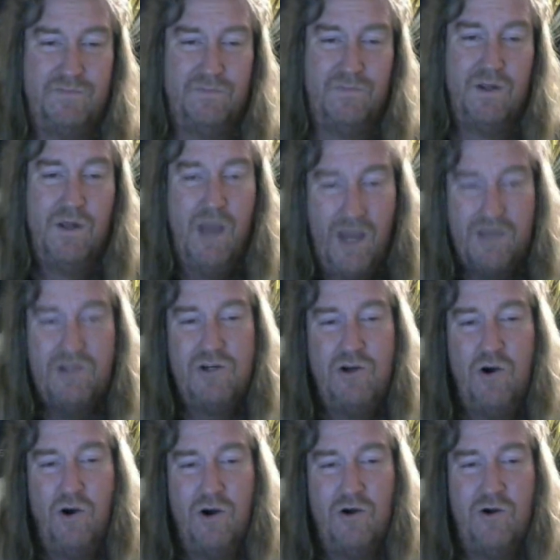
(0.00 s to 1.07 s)
Actually, no,
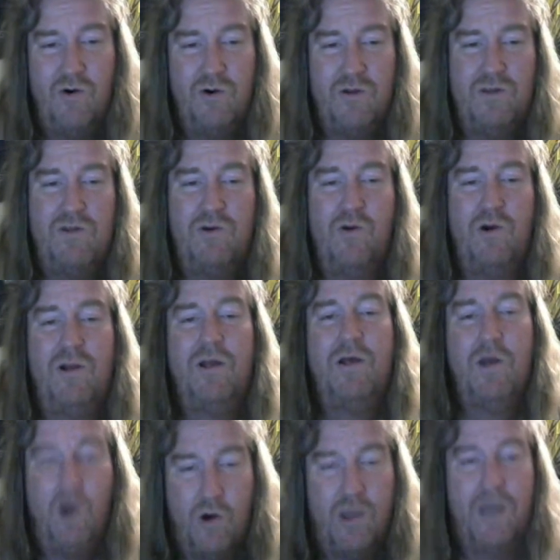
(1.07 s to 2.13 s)
I'll go, you know what?
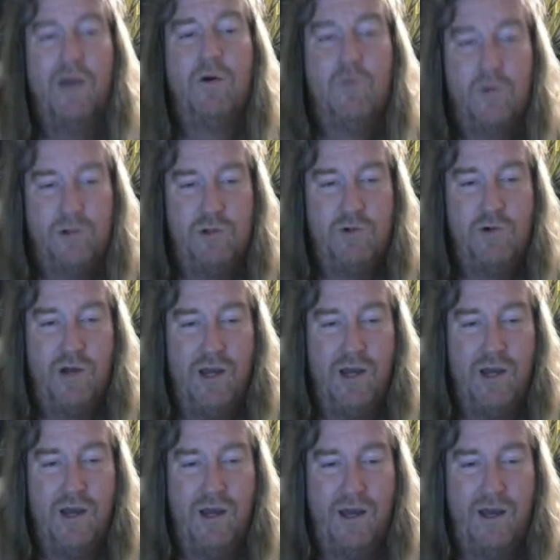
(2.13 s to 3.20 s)
Okay, we'll do
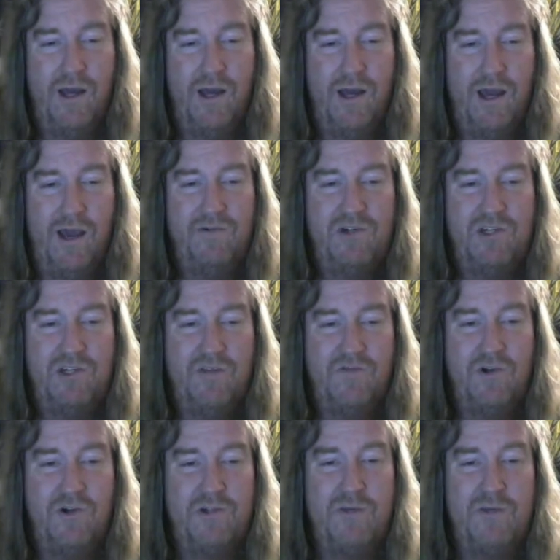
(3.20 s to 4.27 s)
average
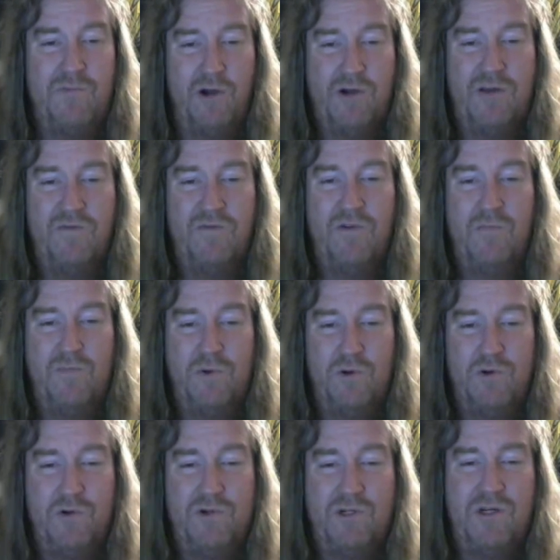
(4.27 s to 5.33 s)
difficulty, but I'll give you a
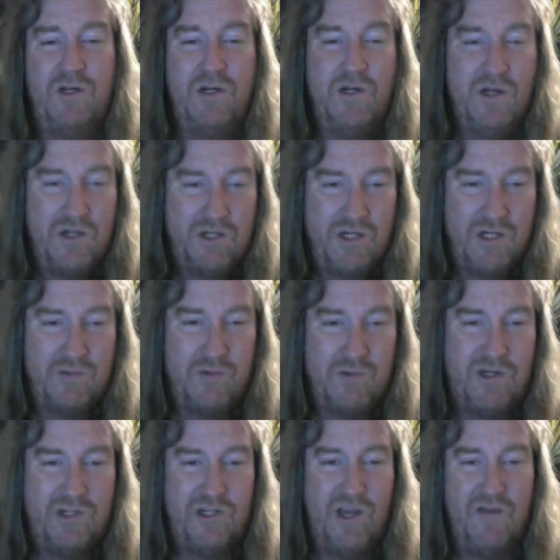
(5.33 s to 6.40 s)
boost just
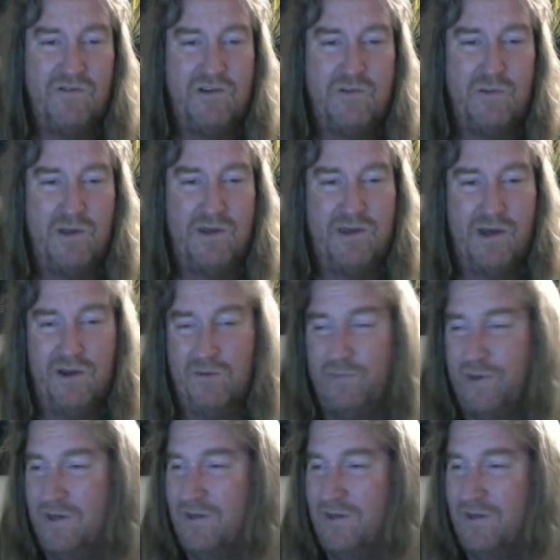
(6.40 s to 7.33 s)
because you have this planned out a bit.